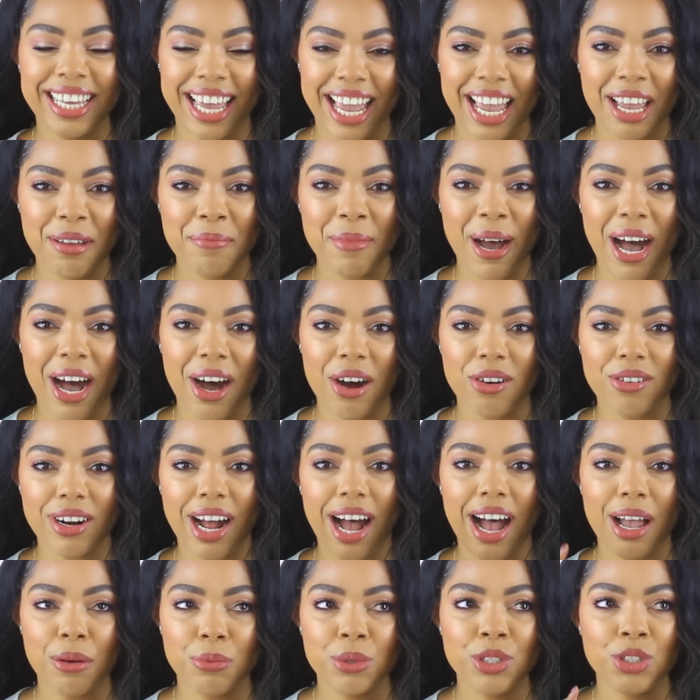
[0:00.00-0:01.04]
came out,
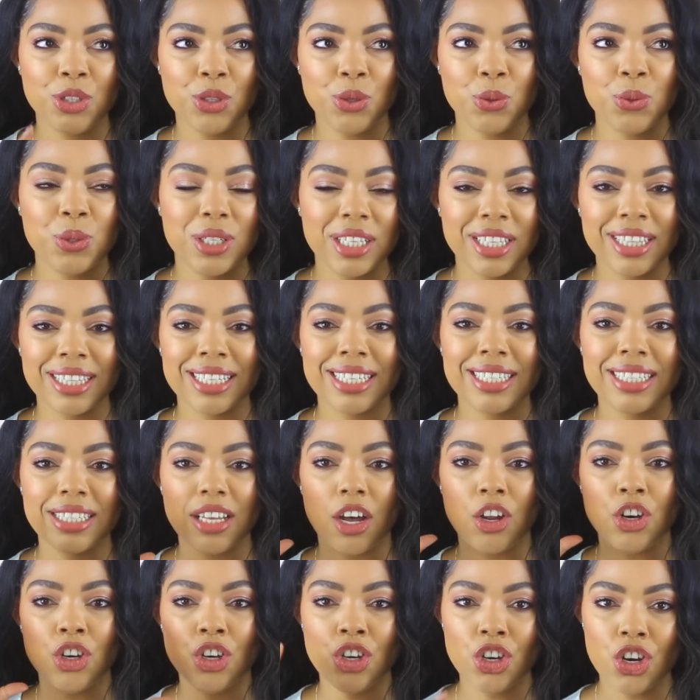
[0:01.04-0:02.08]
I was using this
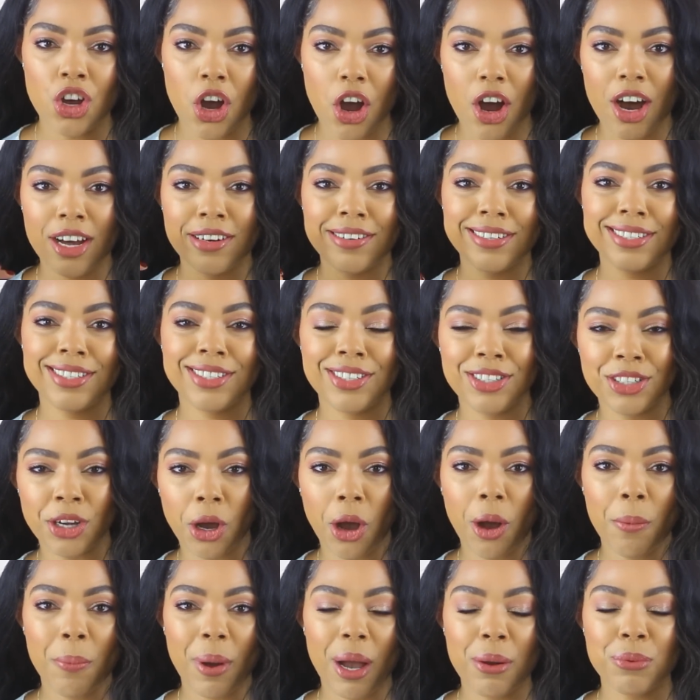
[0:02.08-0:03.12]

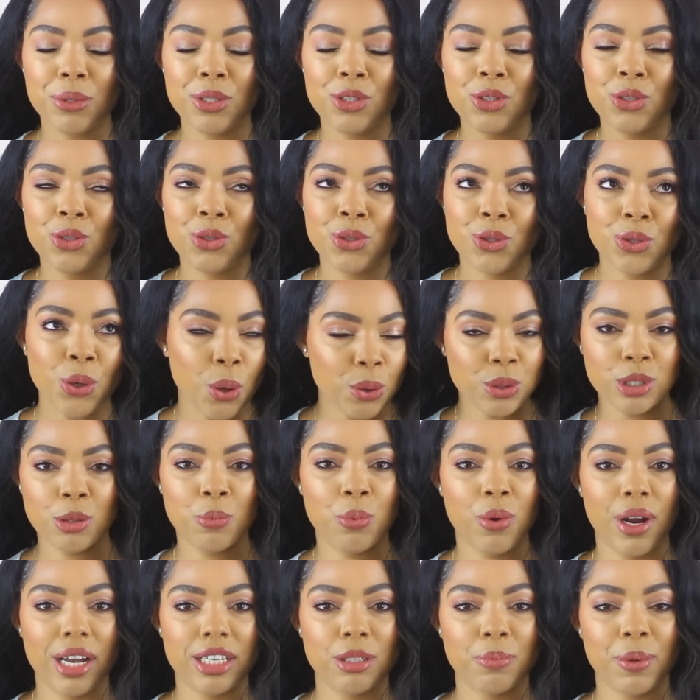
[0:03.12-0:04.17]
non-stop. I was so
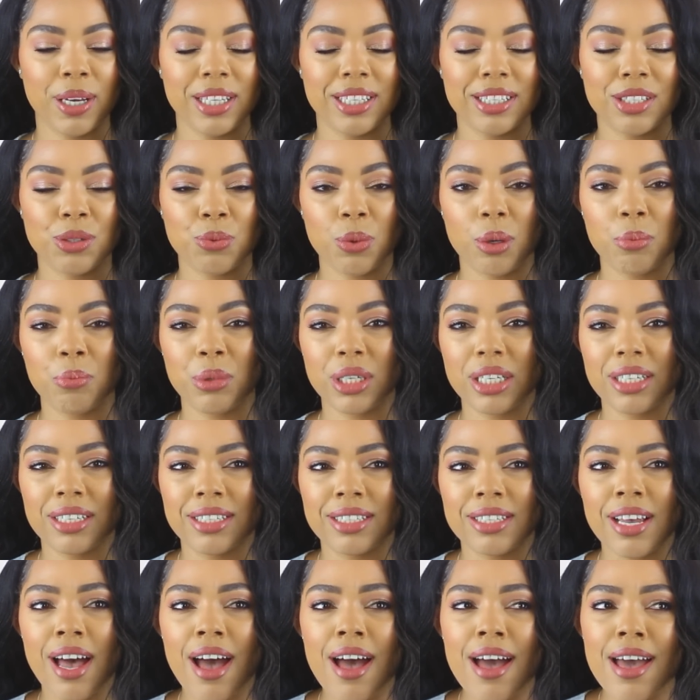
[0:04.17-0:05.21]
surprised by this one
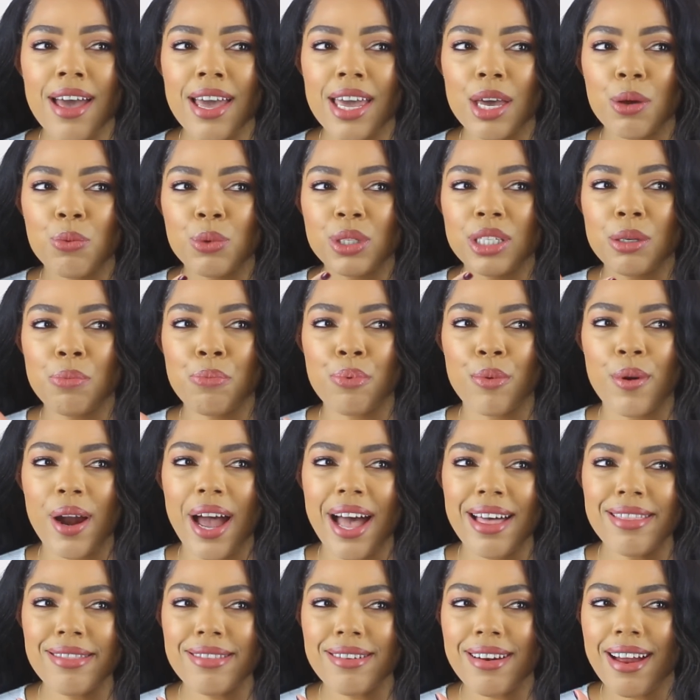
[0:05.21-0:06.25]
because it was a
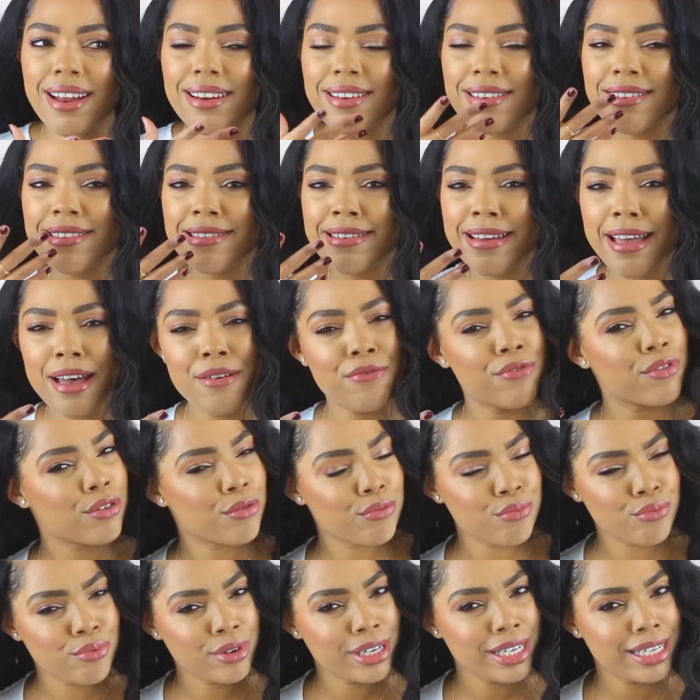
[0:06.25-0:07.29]
brand that I never
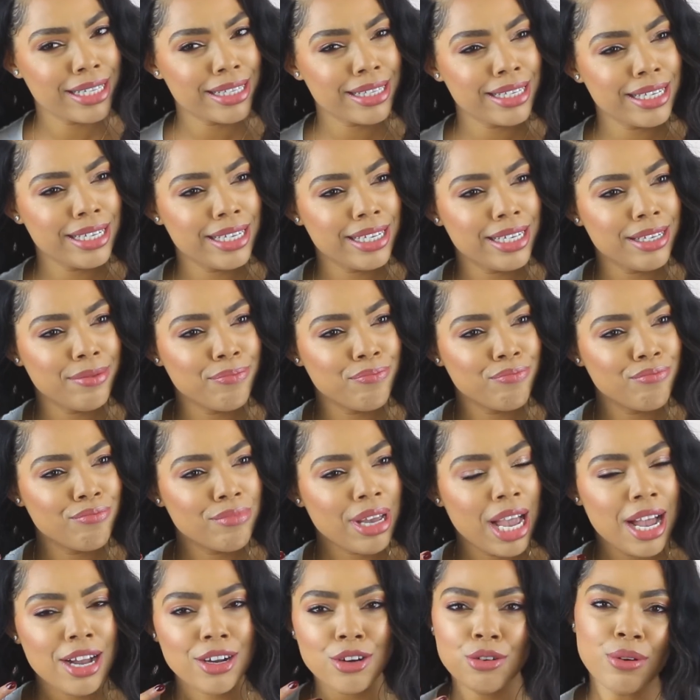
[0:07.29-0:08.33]
really
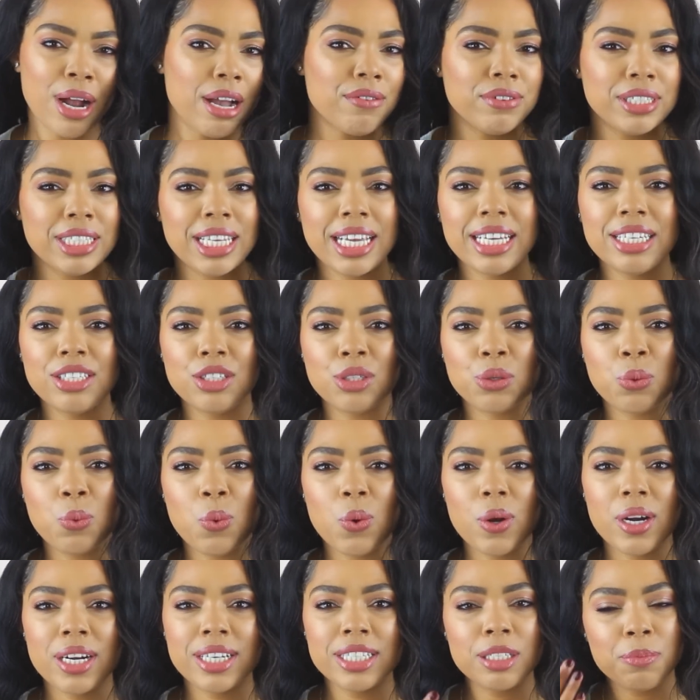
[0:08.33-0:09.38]
gravitated
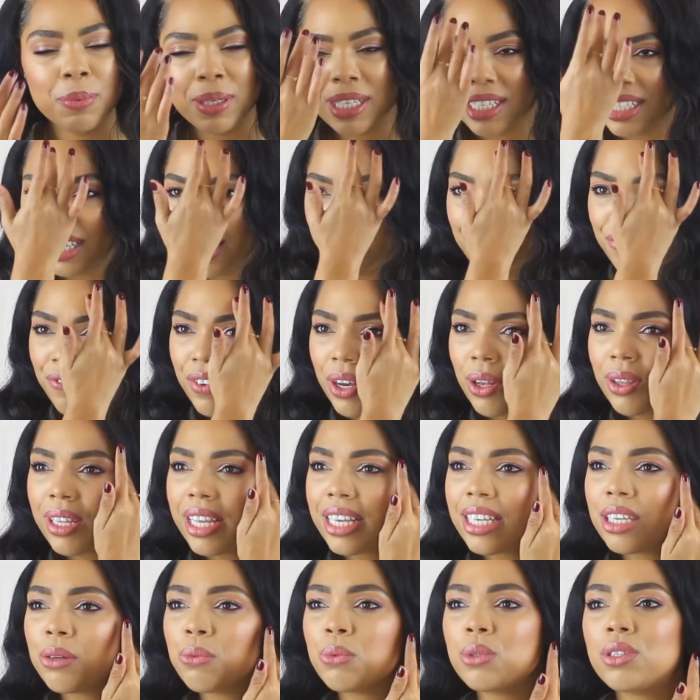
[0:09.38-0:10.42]
towards because I felt
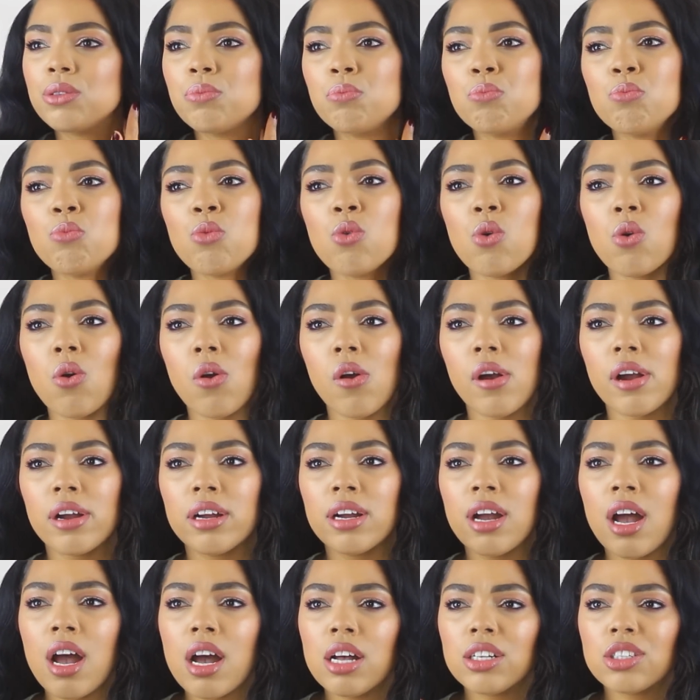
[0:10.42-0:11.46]
like it was
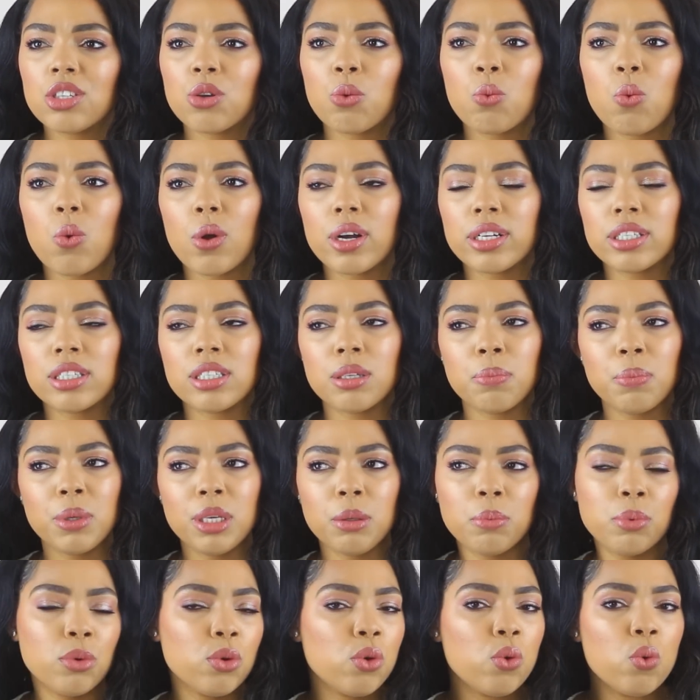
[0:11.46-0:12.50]
more towards the
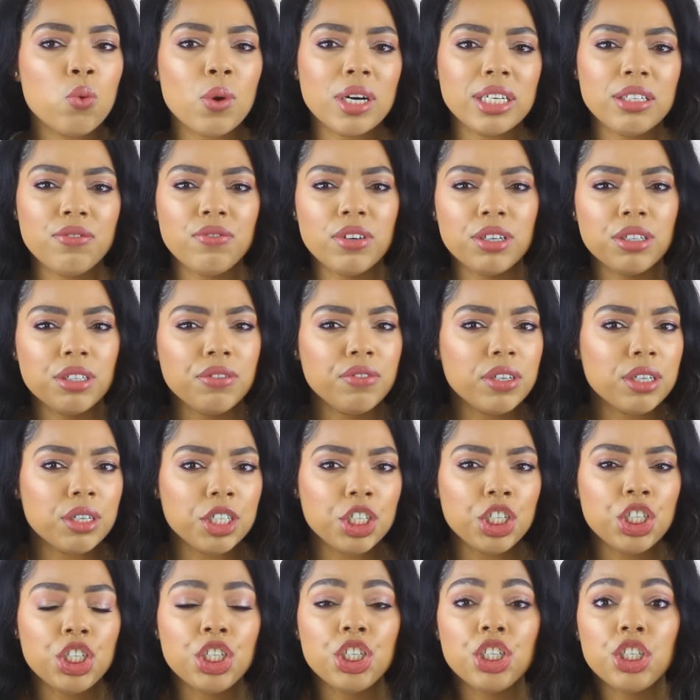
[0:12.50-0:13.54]
people who wanted very,
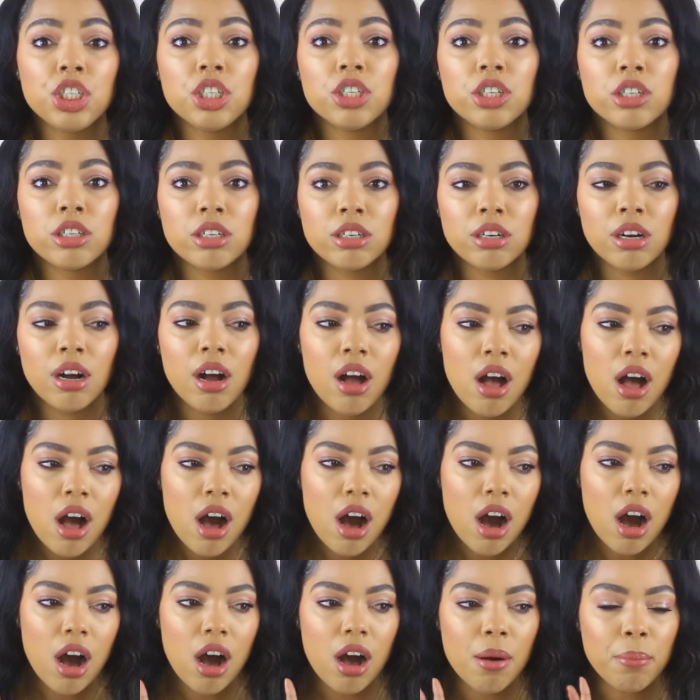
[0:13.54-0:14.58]
very sheer
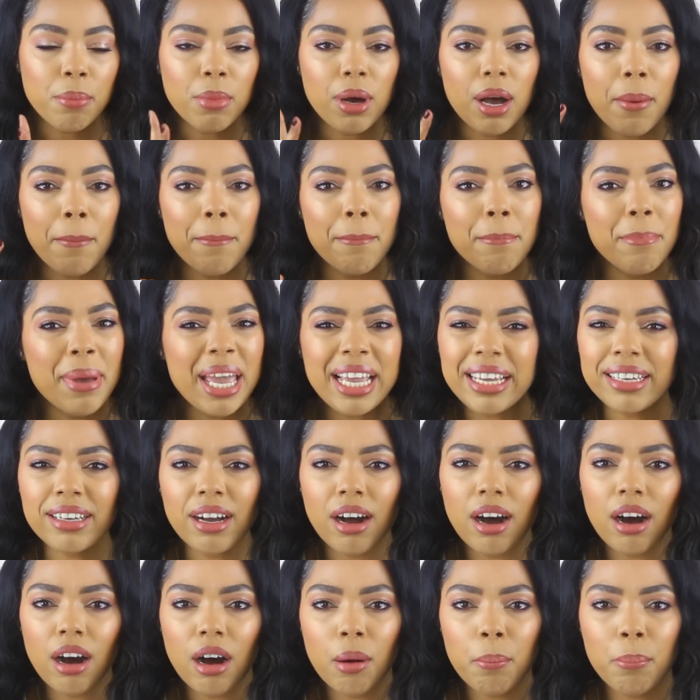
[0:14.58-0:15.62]
um,
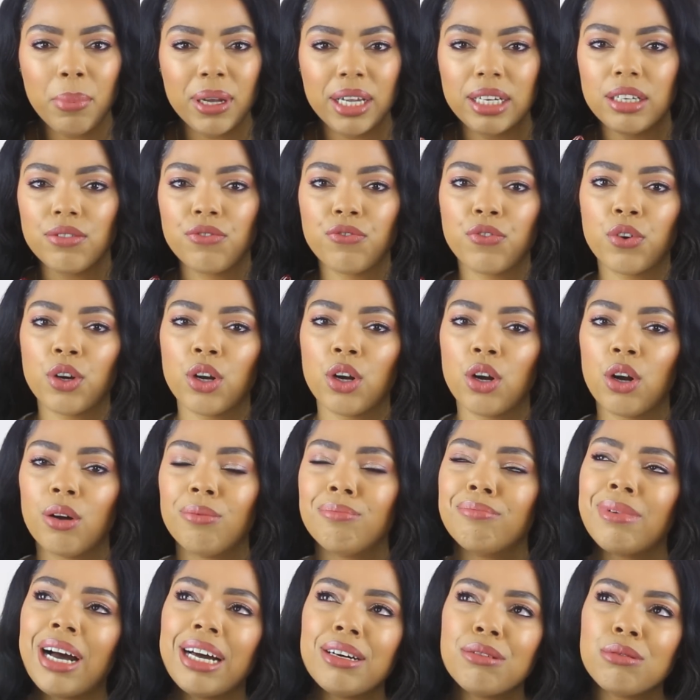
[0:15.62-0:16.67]
makeup and for,
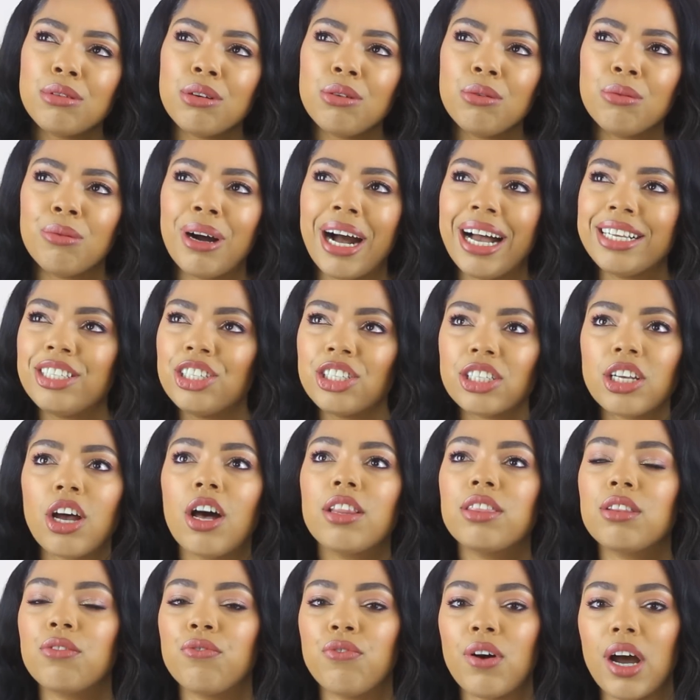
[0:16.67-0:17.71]
I don't know, I just
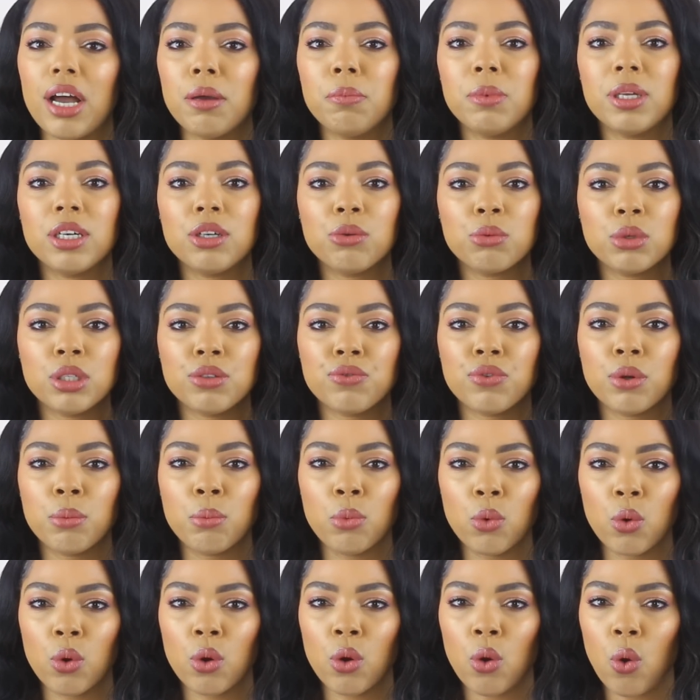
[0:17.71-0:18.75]
got the vibe that it was for
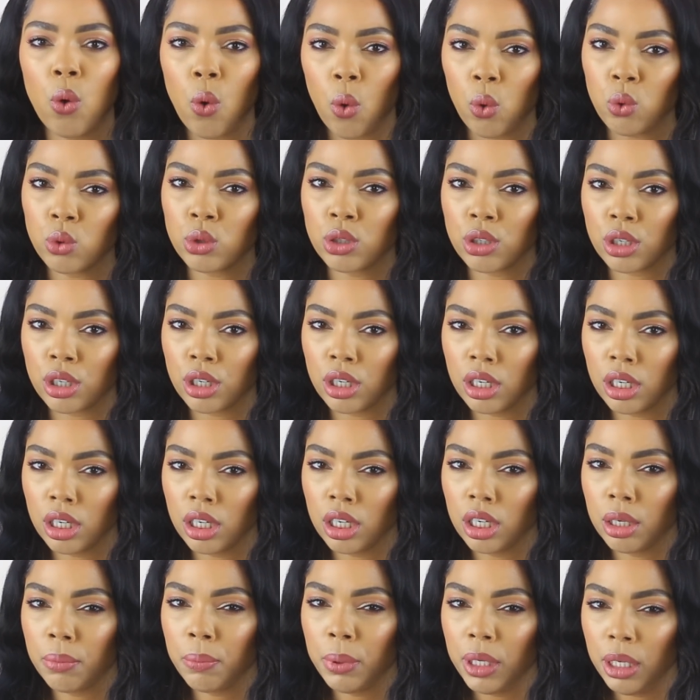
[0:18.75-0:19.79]
more
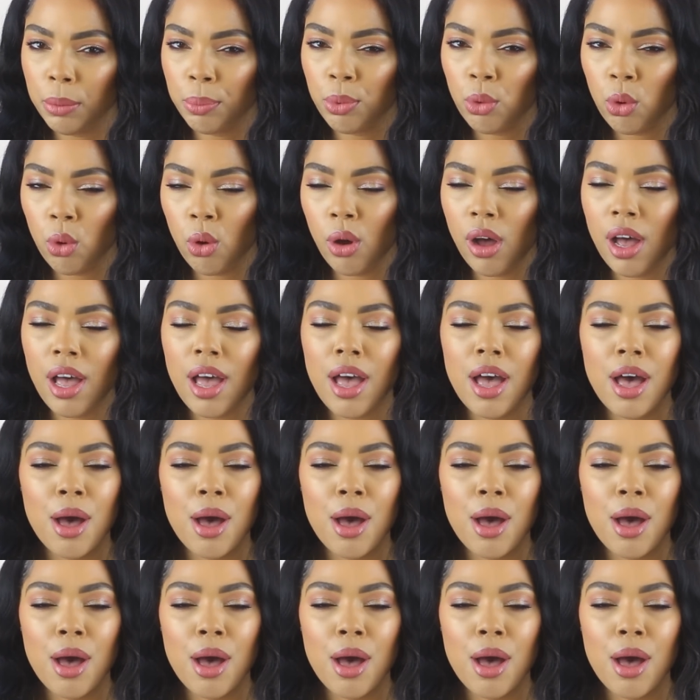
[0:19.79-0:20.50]
older people.